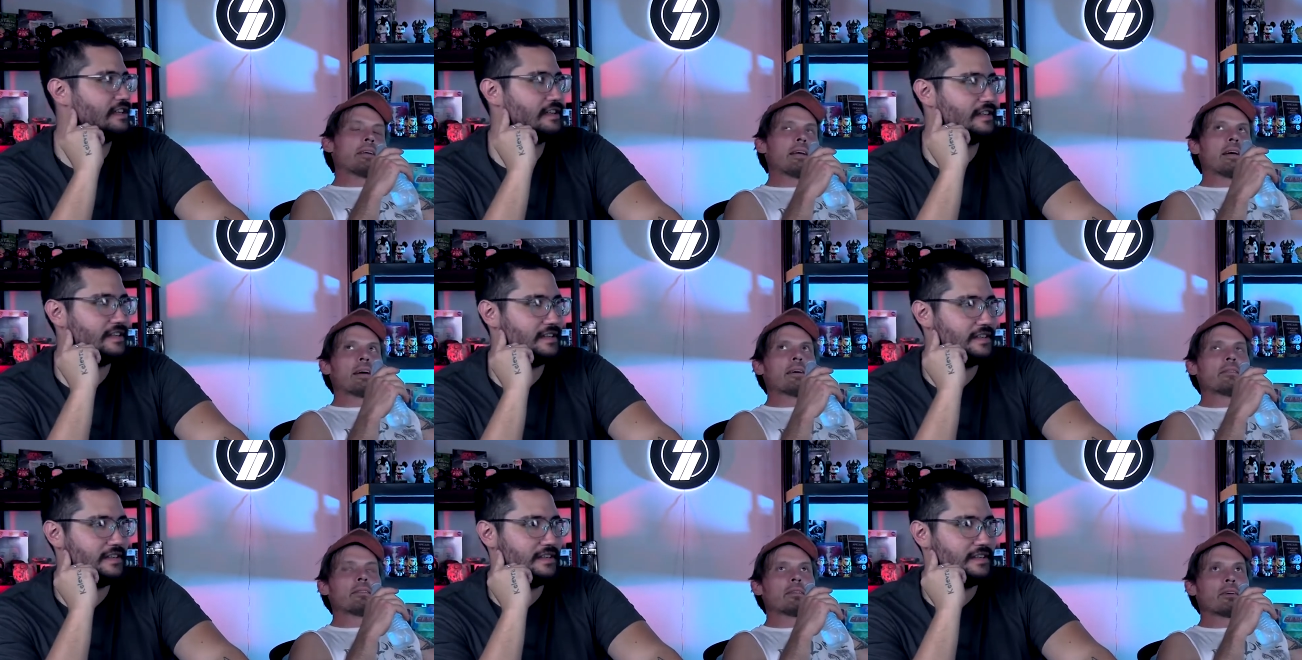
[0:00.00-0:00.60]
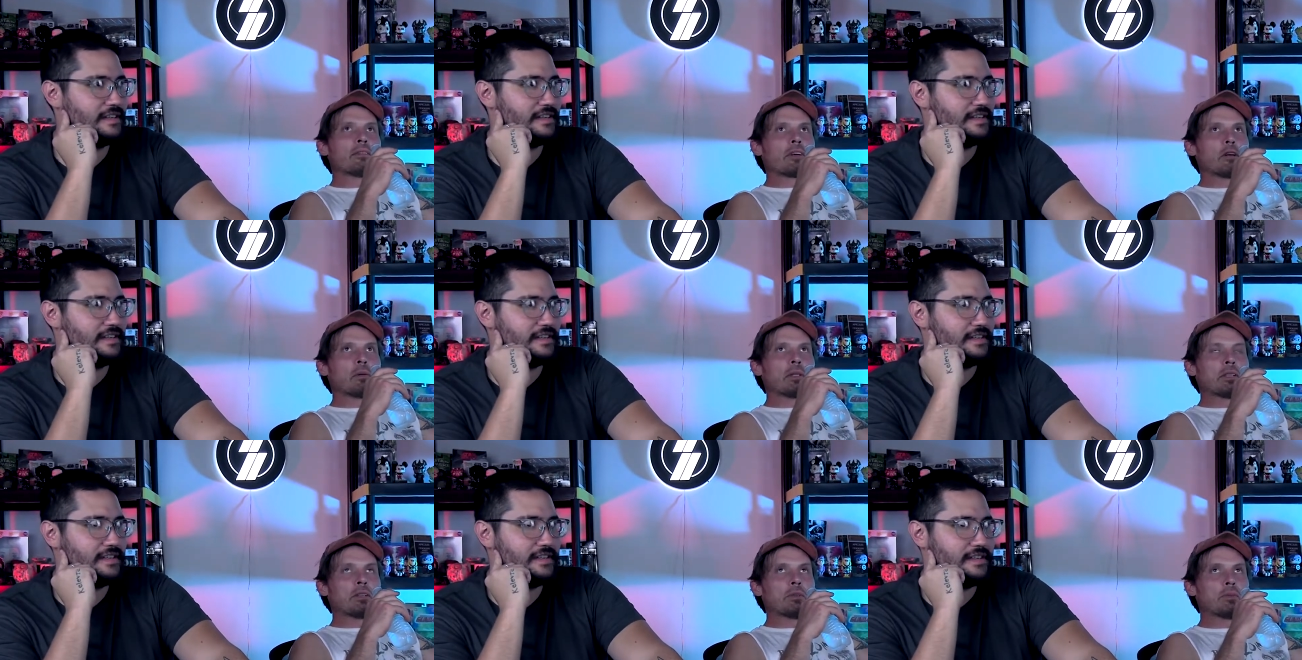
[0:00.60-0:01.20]
Speaker 1: Okay.
Speaker 2: Yeah, I forgot
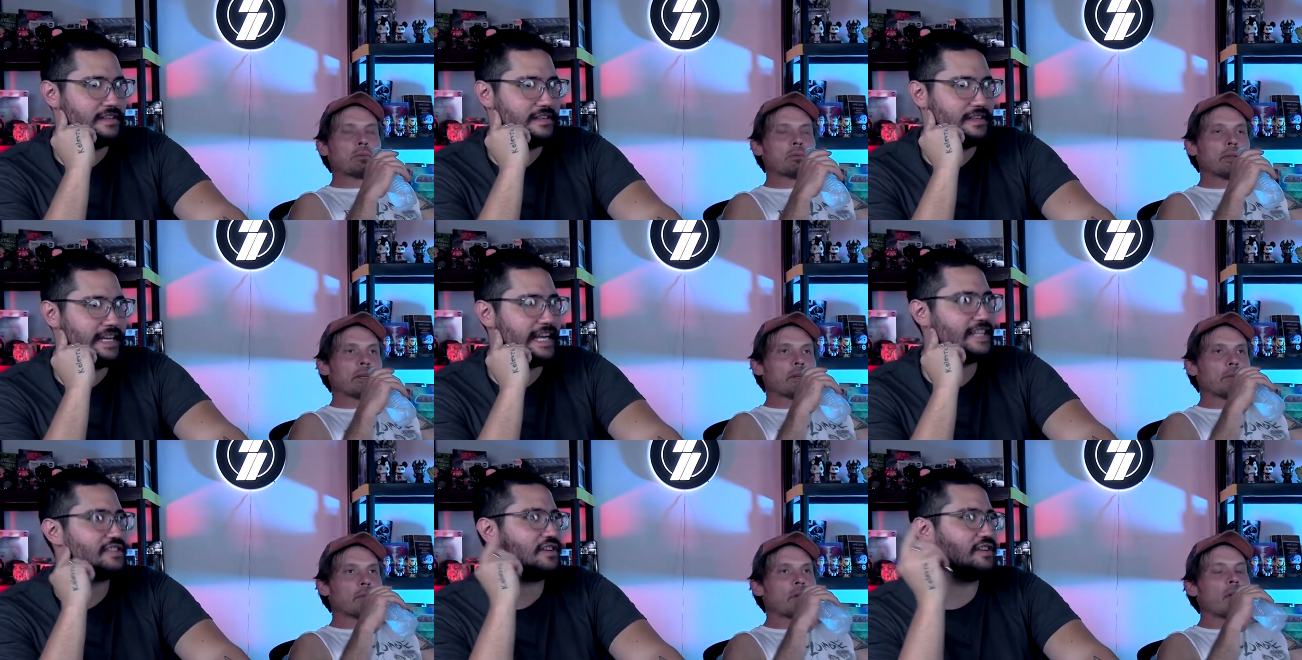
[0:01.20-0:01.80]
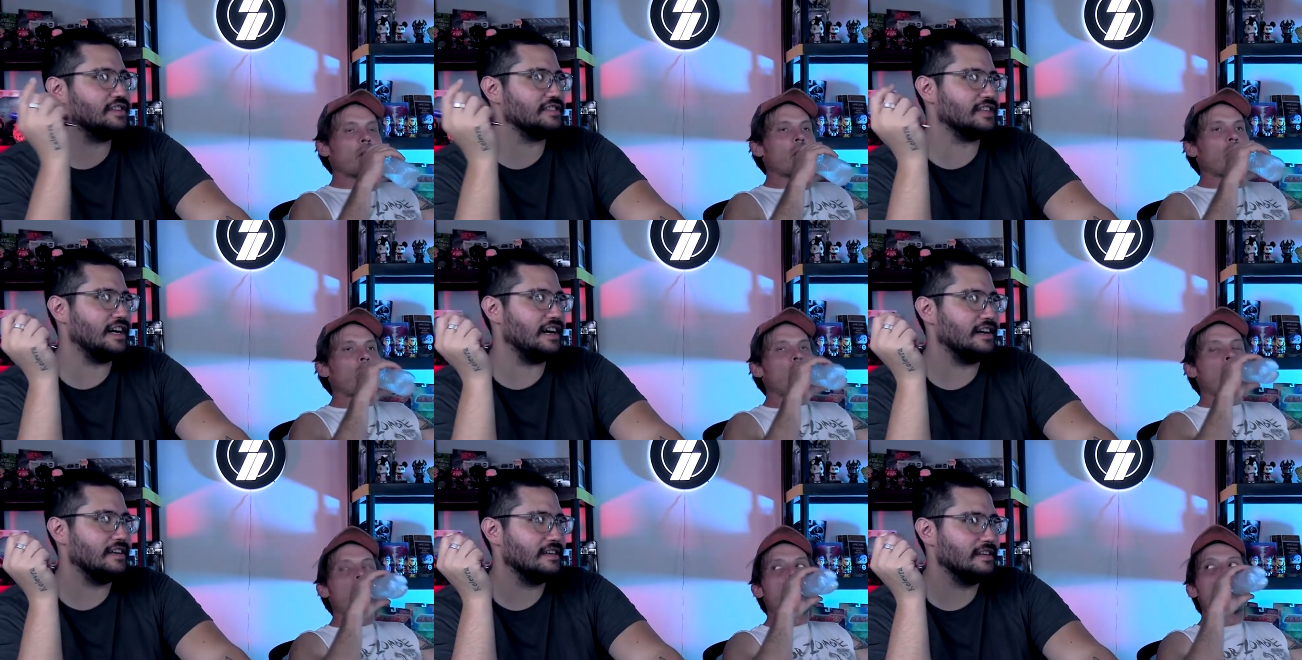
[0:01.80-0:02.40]
about the new. Yeah. And so
Speaker 1: does
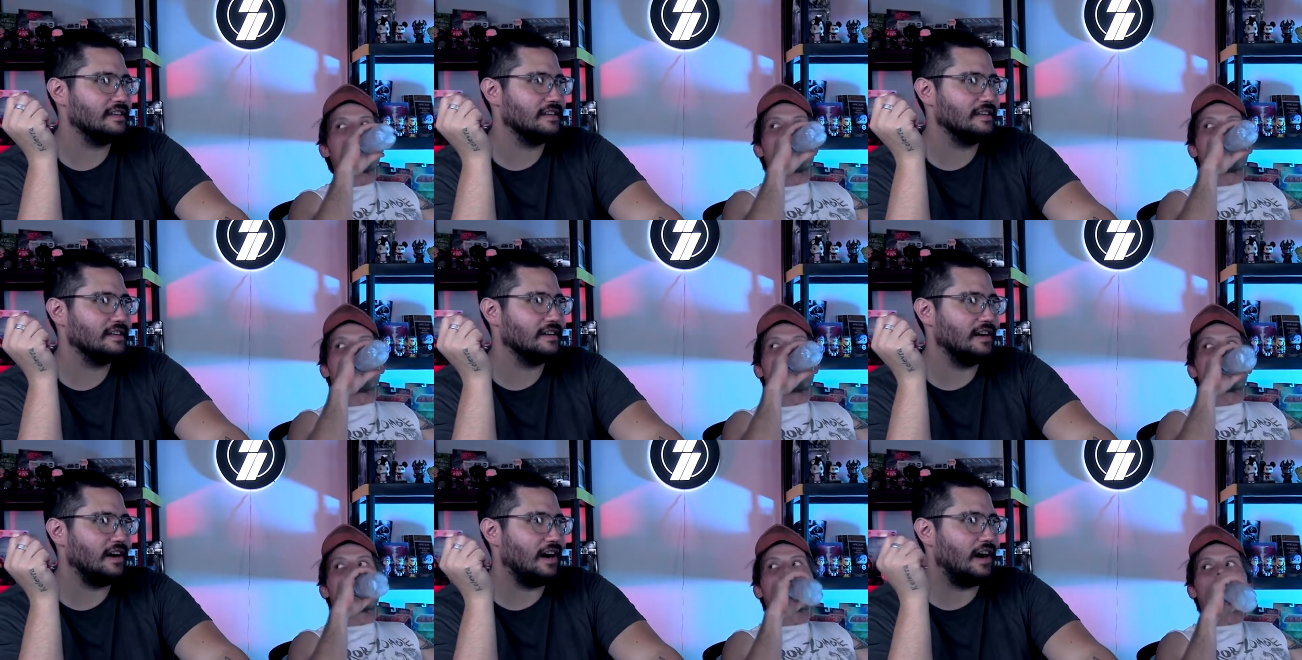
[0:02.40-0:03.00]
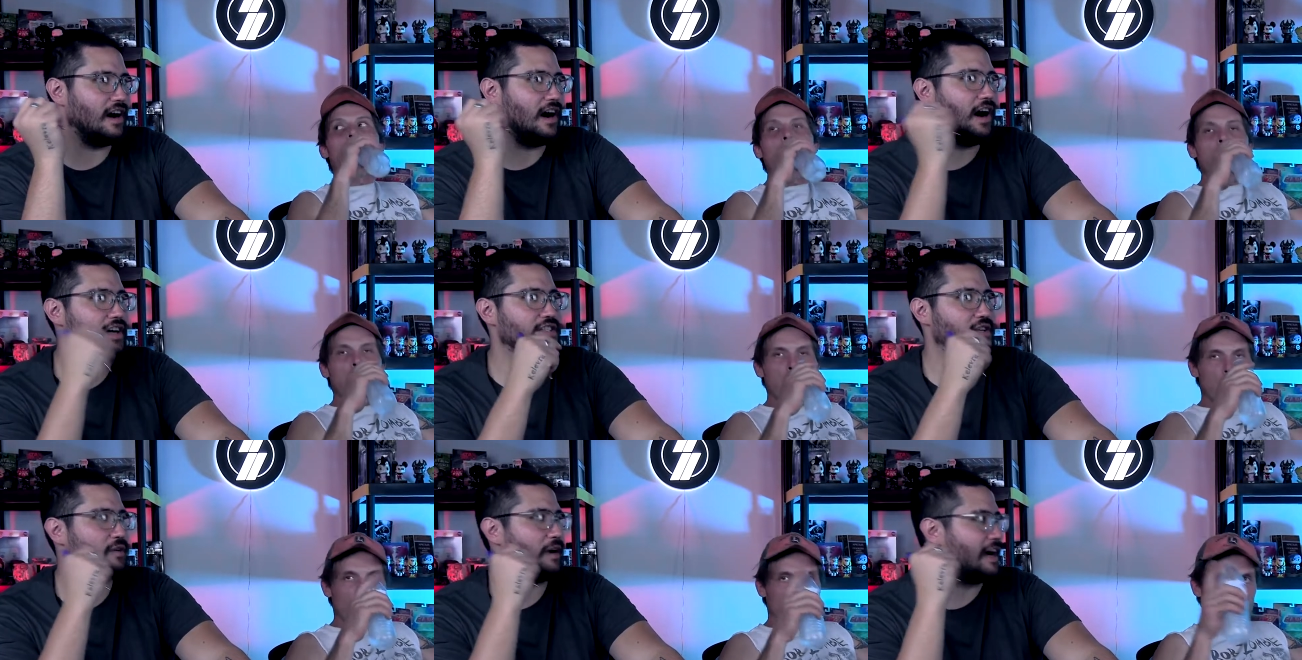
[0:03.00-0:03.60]
uh,
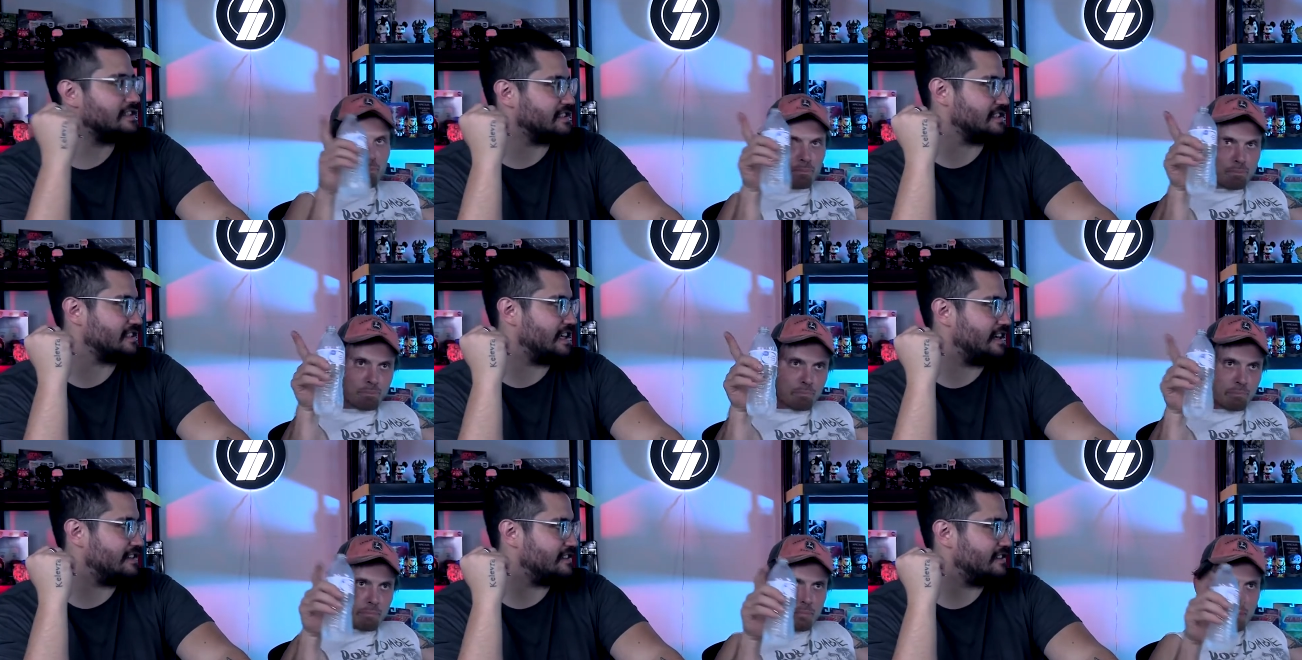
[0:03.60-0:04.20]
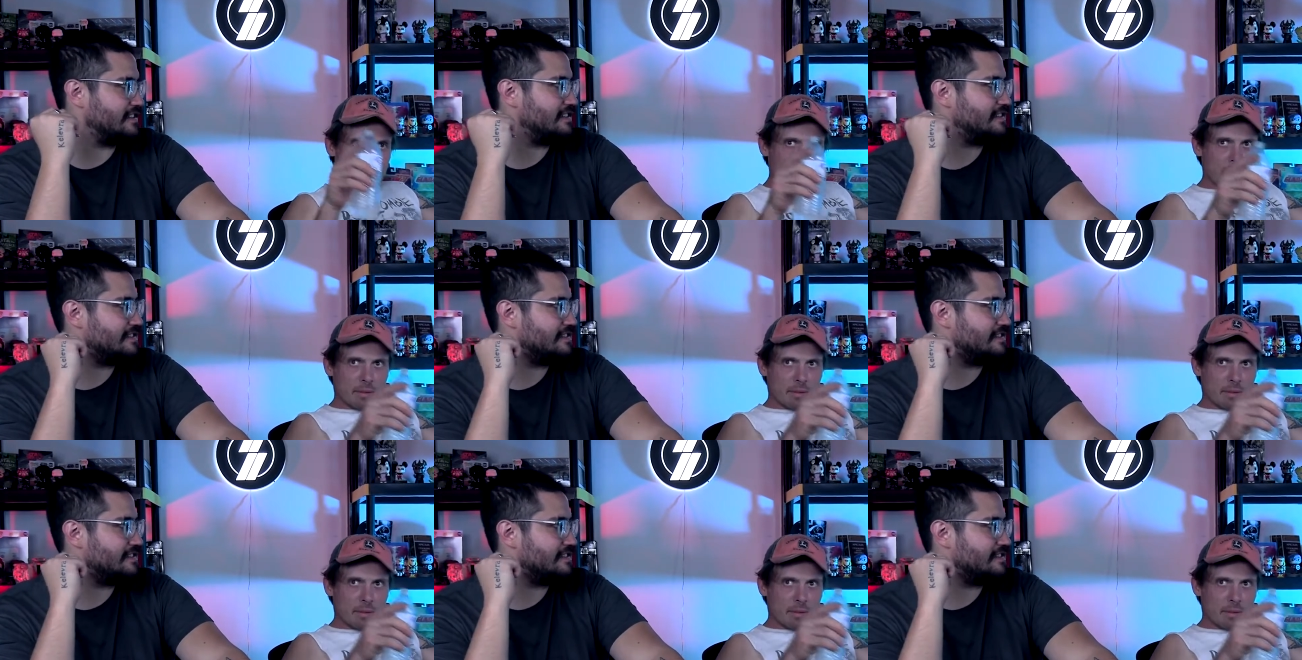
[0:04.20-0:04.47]
Oscar Isaac's character.